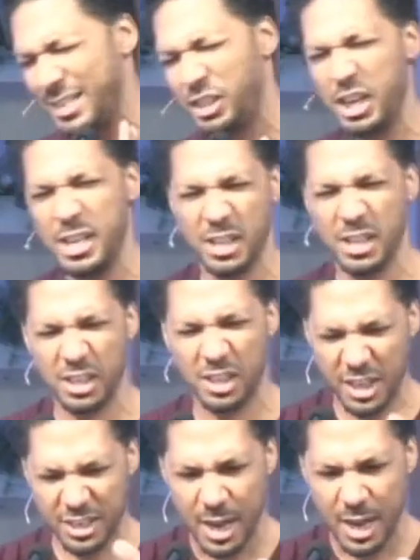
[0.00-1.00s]
Jesus,
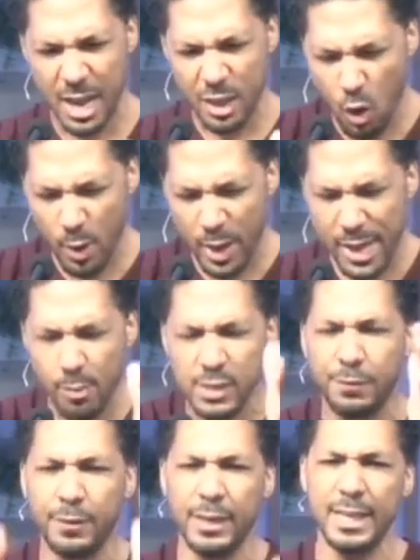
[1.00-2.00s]
this, though he
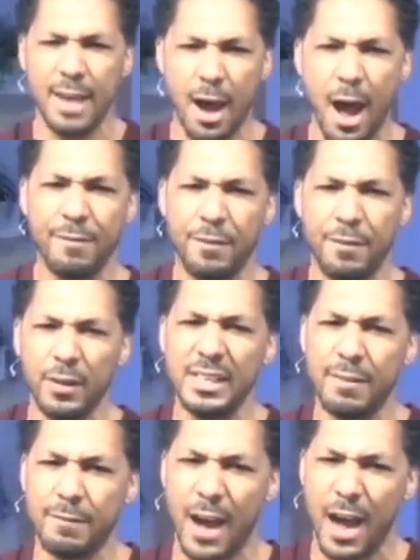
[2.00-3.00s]
was fully God, fully
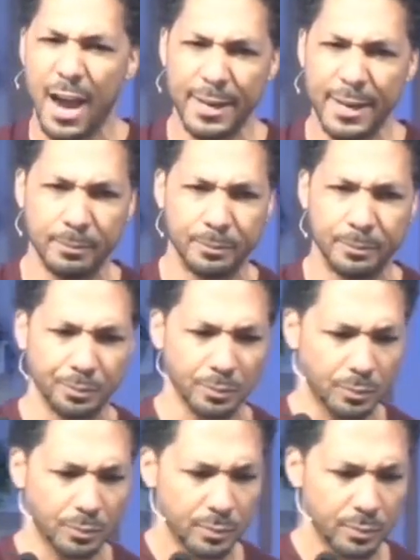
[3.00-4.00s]
divine,
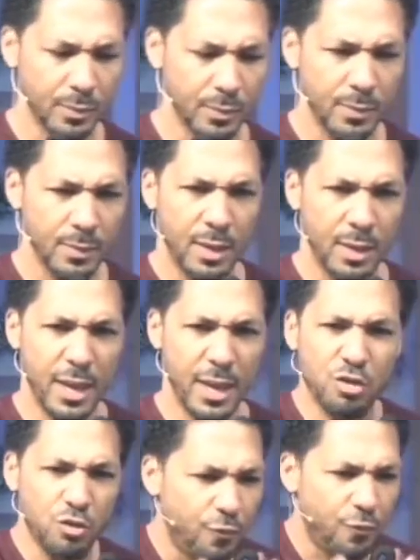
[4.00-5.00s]
he
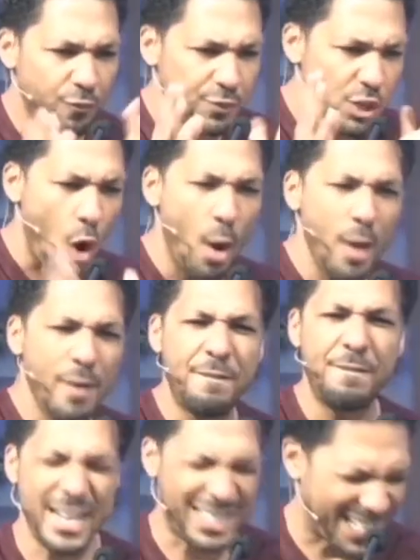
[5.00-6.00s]
saw it
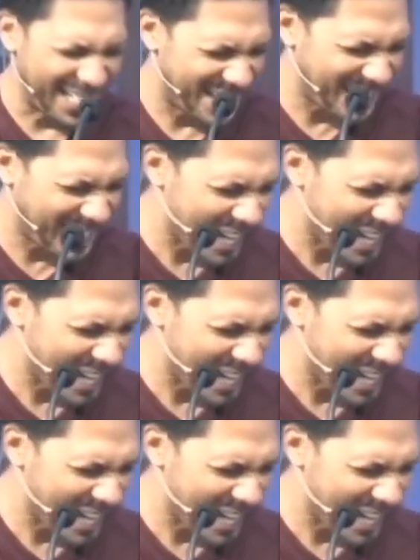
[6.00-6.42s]
fit to set